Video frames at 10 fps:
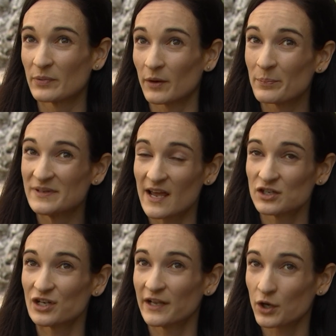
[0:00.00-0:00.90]
but
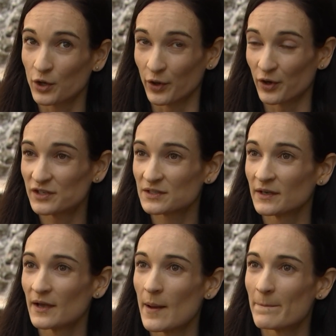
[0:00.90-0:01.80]
potentially it could,
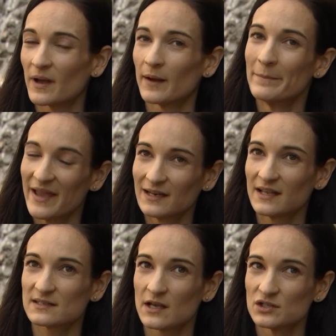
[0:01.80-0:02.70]
but mainly
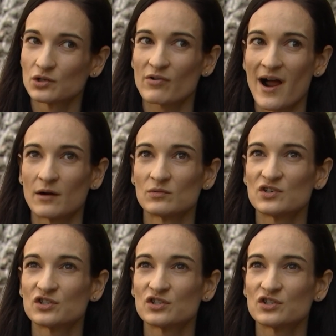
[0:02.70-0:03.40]
it's underground.